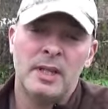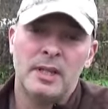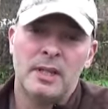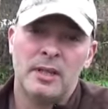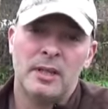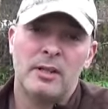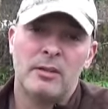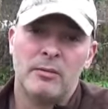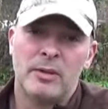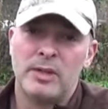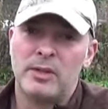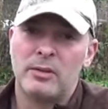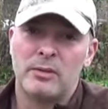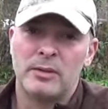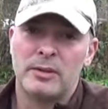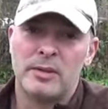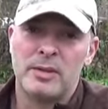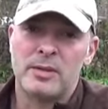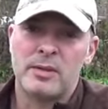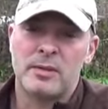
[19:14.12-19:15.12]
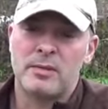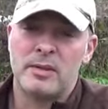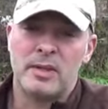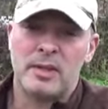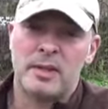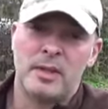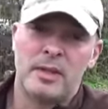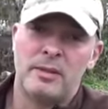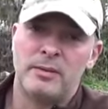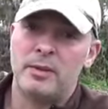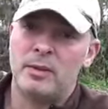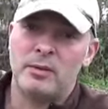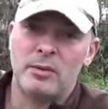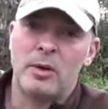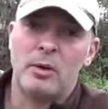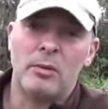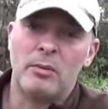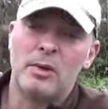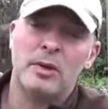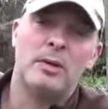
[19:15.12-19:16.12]
Red Norlands. I don't
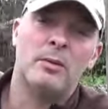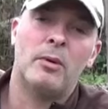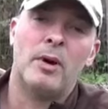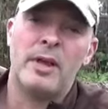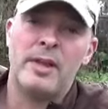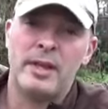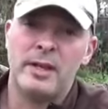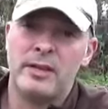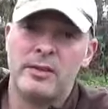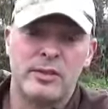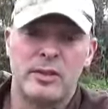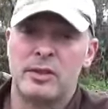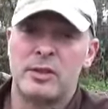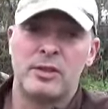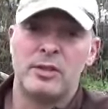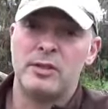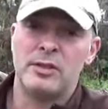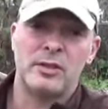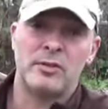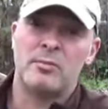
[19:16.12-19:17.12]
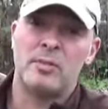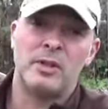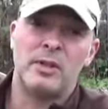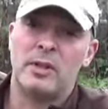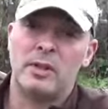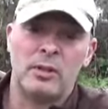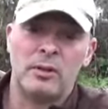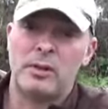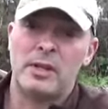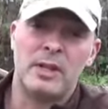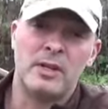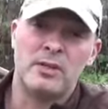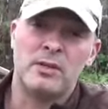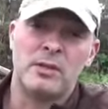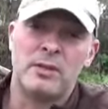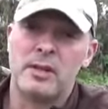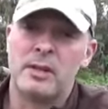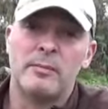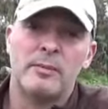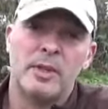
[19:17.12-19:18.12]
know why that is. It could have just been the
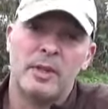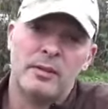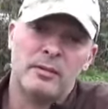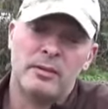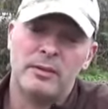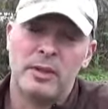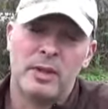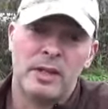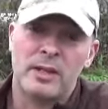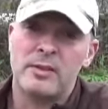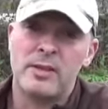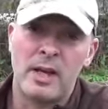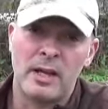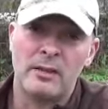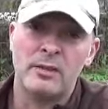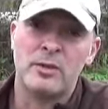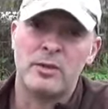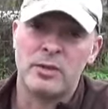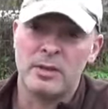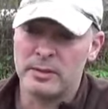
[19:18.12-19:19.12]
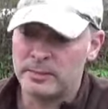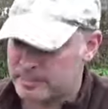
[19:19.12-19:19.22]
locations. I'm not exactly sure.